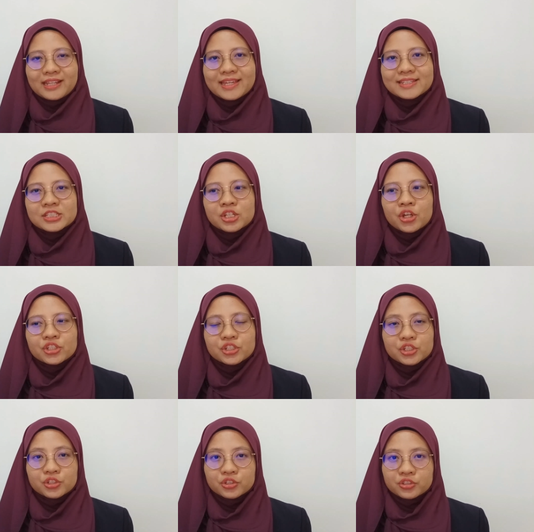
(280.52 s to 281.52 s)
let's
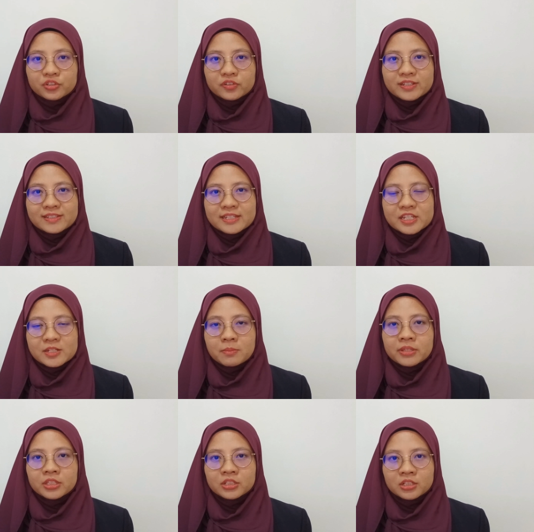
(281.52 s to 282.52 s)
continue to research
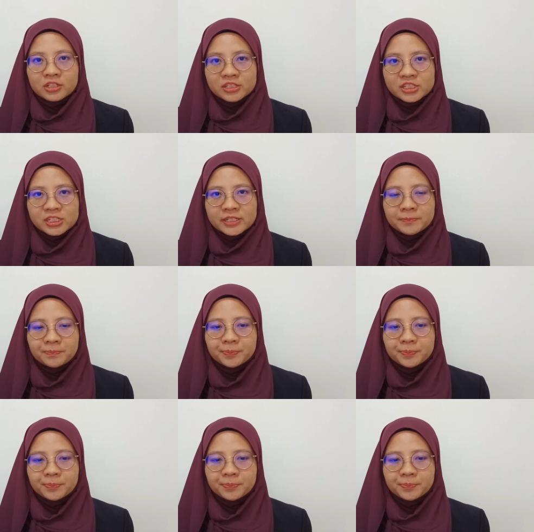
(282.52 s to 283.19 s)
methodology.